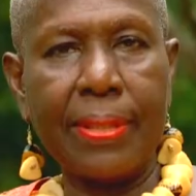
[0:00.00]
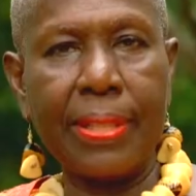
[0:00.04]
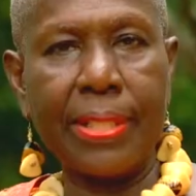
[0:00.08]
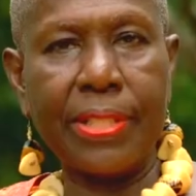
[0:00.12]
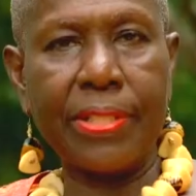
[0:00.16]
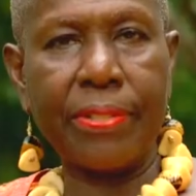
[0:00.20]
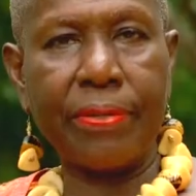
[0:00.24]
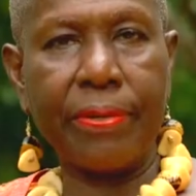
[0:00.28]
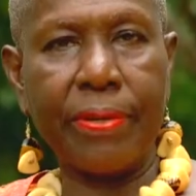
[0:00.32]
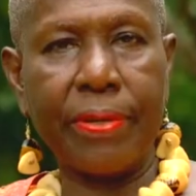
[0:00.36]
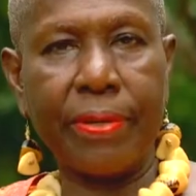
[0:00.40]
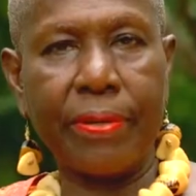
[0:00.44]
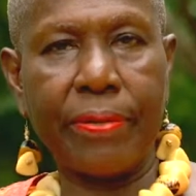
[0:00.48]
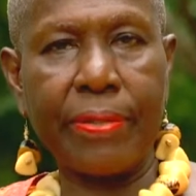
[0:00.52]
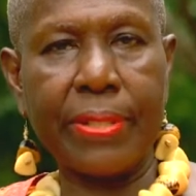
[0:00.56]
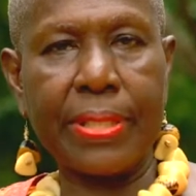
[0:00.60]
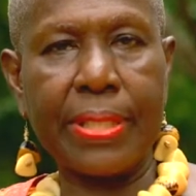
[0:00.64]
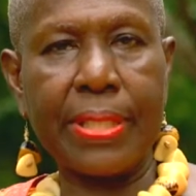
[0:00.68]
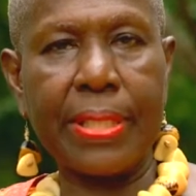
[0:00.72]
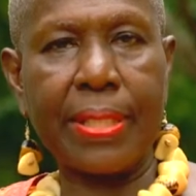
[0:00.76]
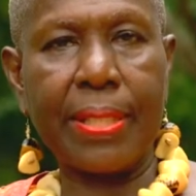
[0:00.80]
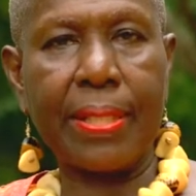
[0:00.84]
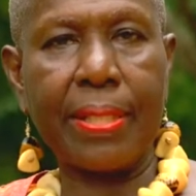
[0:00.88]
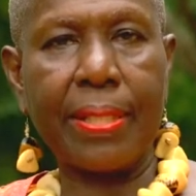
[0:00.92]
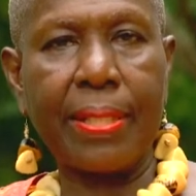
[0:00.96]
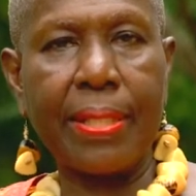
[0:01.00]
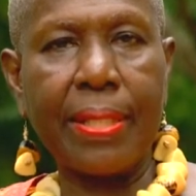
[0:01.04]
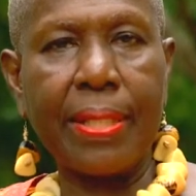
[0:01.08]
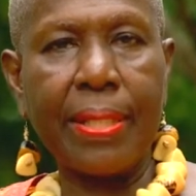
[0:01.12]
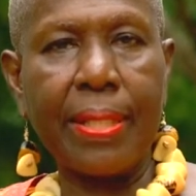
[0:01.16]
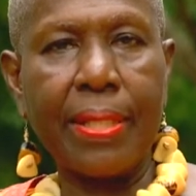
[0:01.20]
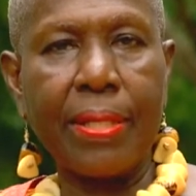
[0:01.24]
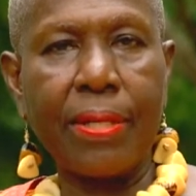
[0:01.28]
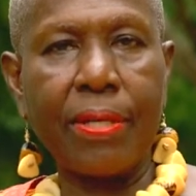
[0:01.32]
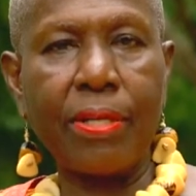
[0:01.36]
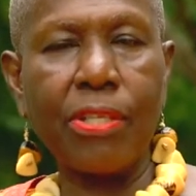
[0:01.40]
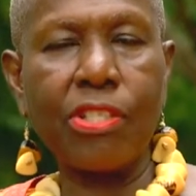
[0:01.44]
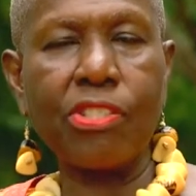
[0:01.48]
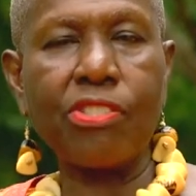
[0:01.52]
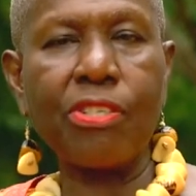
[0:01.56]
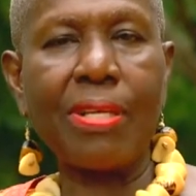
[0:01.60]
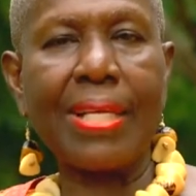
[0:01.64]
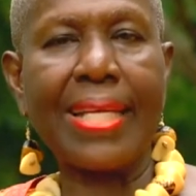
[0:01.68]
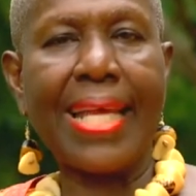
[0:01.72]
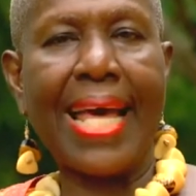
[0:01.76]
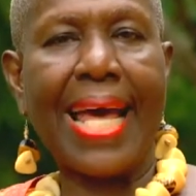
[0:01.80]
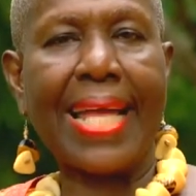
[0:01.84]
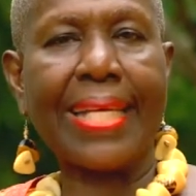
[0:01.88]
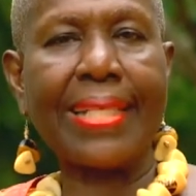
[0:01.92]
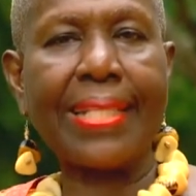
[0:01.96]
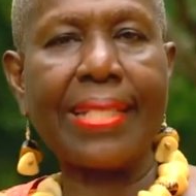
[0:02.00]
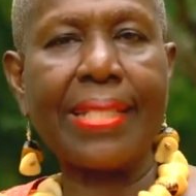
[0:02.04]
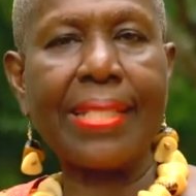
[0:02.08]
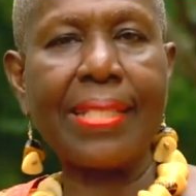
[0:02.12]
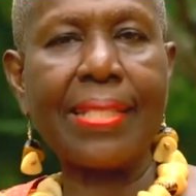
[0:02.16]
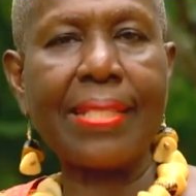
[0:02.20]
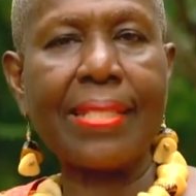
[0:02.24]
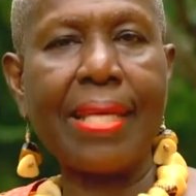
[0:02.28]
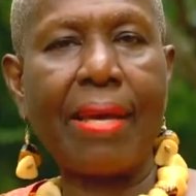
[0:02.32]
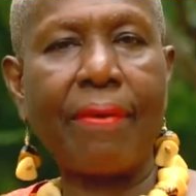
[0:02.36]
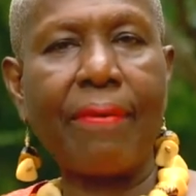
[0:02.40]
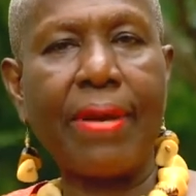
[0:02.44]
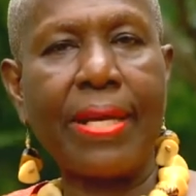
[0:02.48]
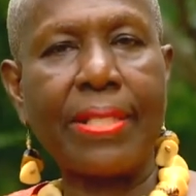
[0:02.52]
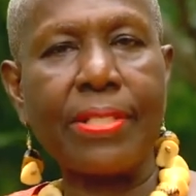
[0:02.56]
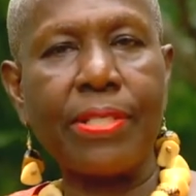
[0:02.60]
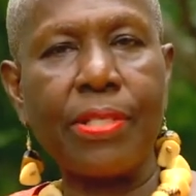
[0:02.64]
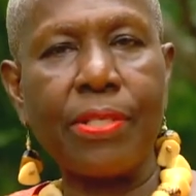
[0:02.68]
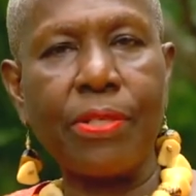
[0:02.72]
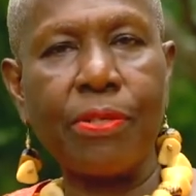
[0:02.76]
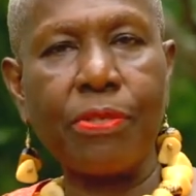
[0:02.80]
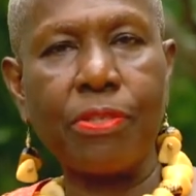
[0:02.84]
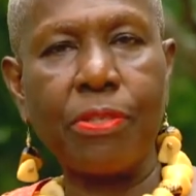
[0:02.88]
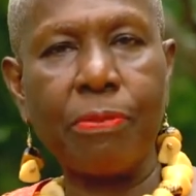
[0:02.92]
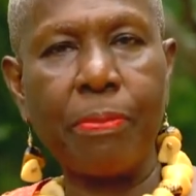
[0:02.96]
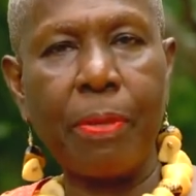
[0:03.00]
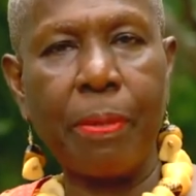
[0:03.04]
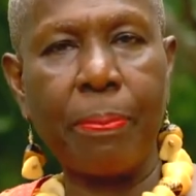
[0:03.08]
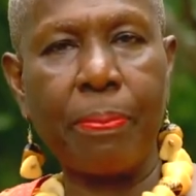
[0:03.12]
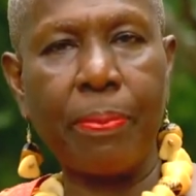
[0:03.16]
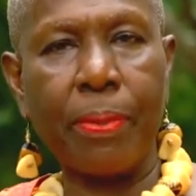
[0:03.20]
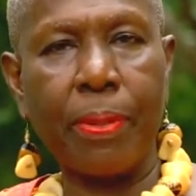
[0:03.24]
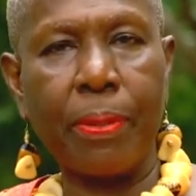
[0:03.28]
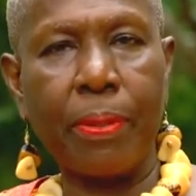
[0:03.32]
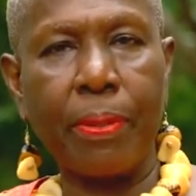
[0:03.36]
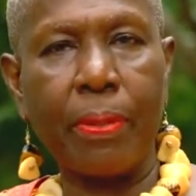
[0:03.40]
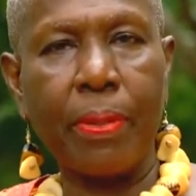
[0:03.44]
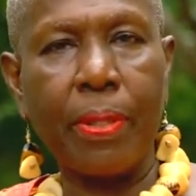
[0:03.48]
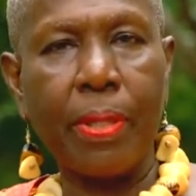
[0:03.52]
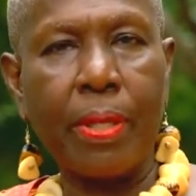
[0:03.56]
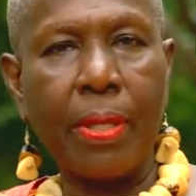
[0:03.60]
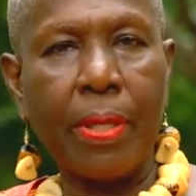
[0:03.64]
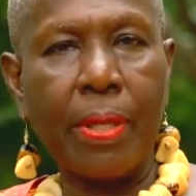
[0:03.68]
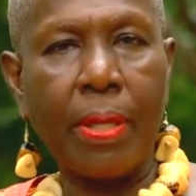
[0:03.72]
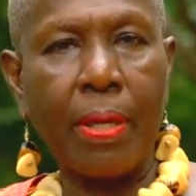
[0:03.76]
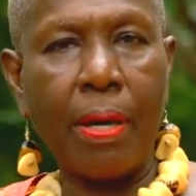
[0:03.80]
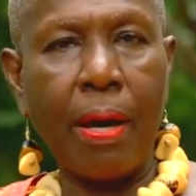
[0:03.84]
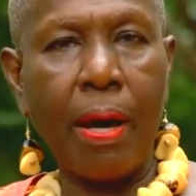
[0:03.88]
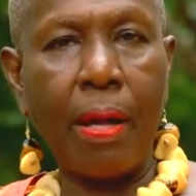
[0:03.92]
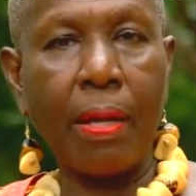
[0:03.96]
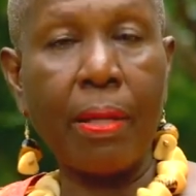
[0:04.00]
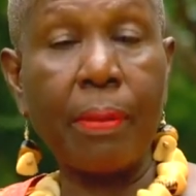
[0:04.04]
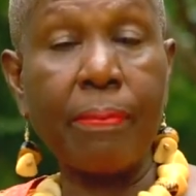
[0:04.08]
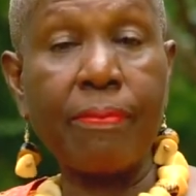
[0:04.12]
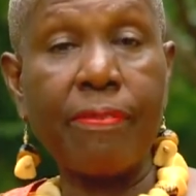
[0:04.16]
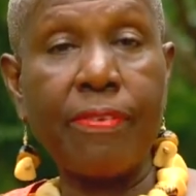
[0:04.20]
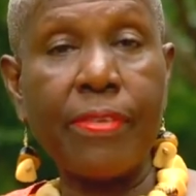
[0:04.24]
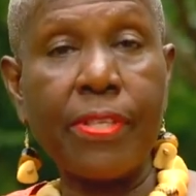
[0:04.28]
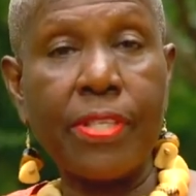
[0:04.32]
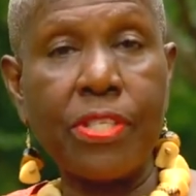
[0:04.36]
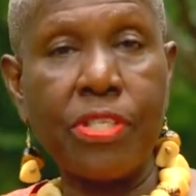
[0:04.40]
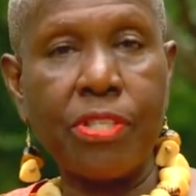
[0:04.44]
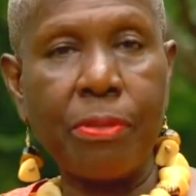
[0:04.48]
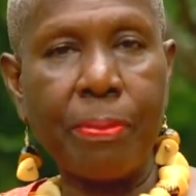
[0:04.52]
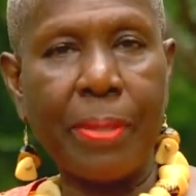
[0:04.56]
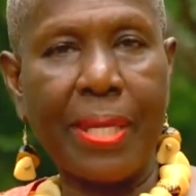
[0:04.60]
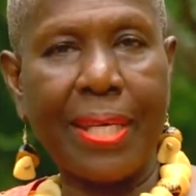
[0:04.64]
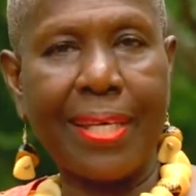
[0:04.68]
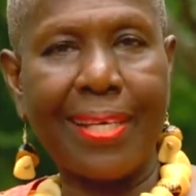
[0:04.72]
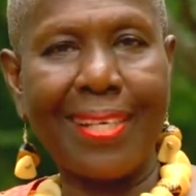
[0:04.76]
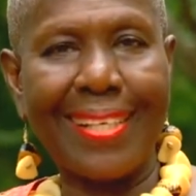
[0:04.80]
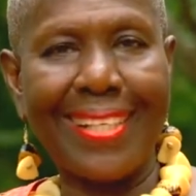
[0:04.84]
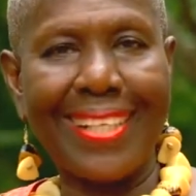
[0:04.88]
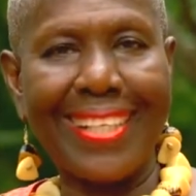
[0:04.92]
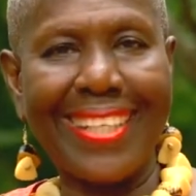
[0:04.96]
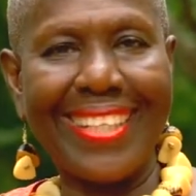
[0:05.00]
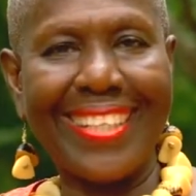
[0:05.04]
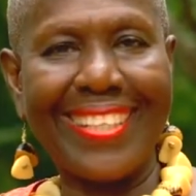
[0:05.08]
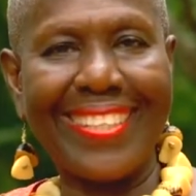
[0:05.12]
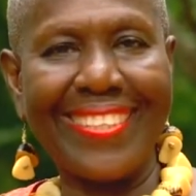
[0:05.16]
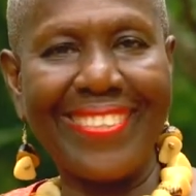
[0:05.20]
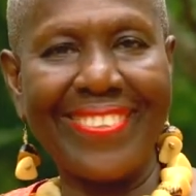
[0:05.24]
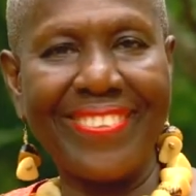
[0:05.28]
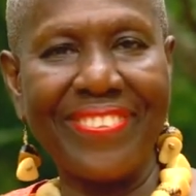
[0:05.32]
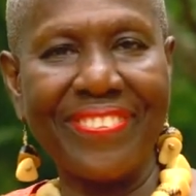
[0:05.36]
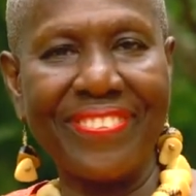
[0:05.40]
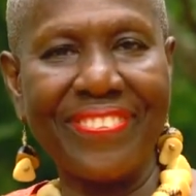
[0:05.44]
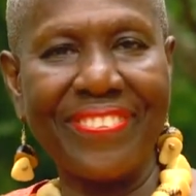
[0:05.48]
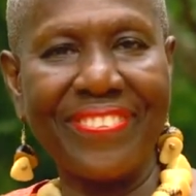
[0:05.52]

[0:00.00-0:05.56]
a literary critic, cultural analyst. I write a newspaper column for the Jamaica Gleaner.